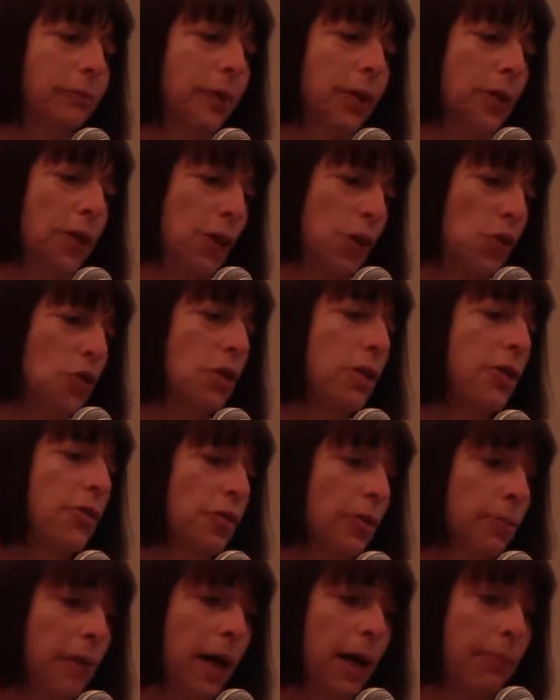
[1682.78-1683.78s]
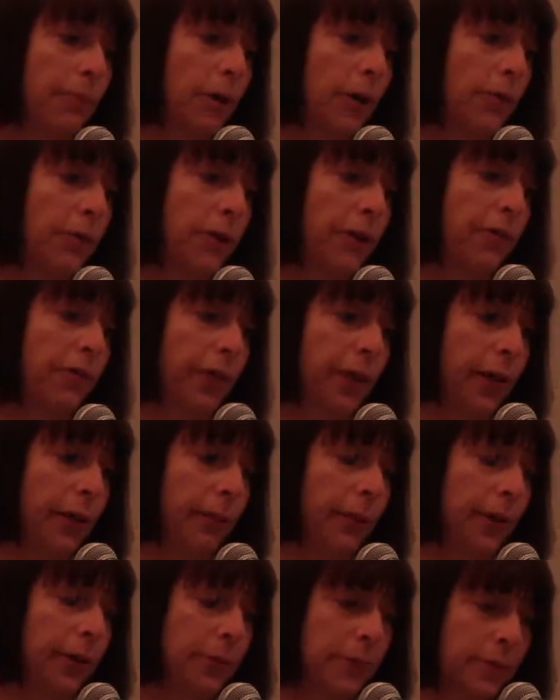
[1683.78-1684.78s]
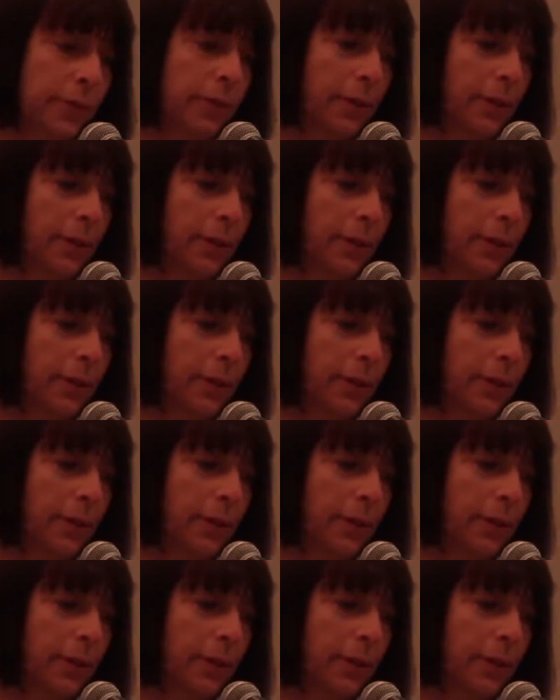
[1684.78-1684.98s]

usually from high poverty families,